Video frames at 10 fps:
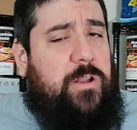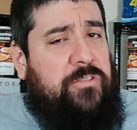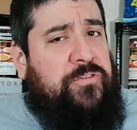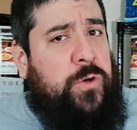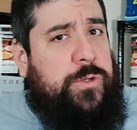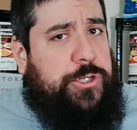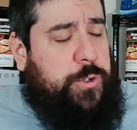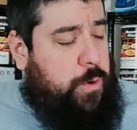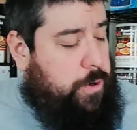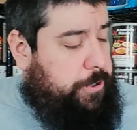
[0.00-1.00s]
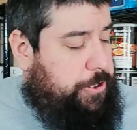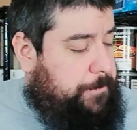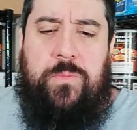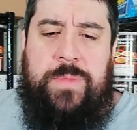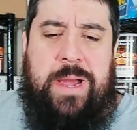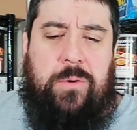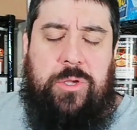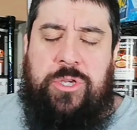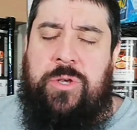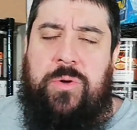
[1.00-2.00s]
Food storage. Now,
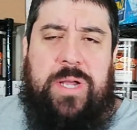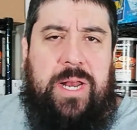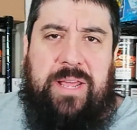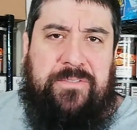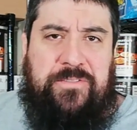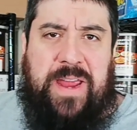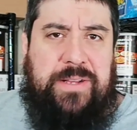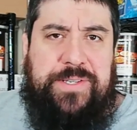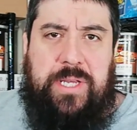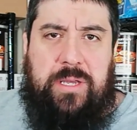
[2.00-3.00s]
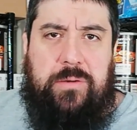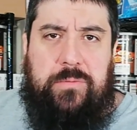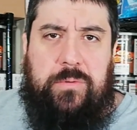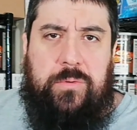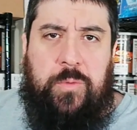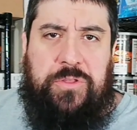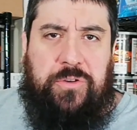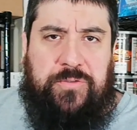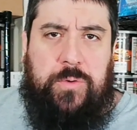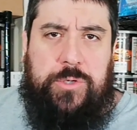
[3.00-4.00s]
you don't got to get fancy. with your
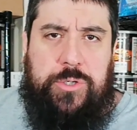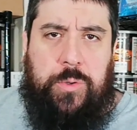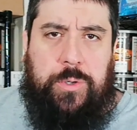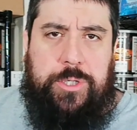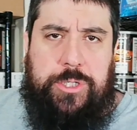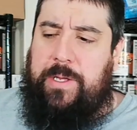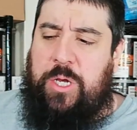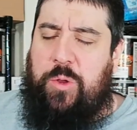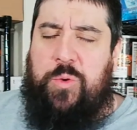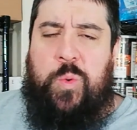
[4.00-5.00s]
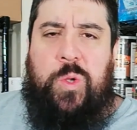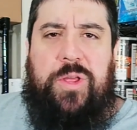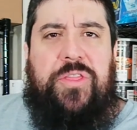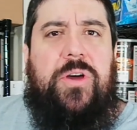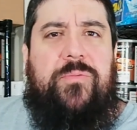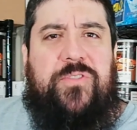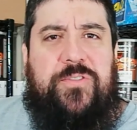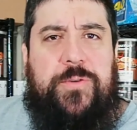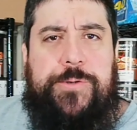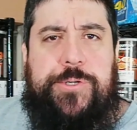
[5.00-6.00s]
food storage. You know, the rule of thumb for
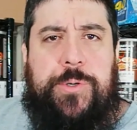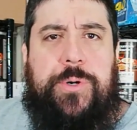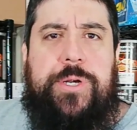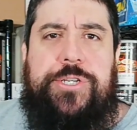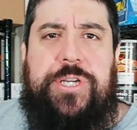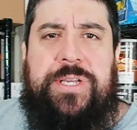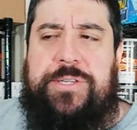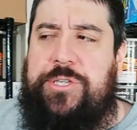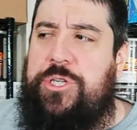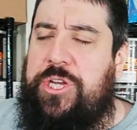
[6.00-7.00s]
food storage is you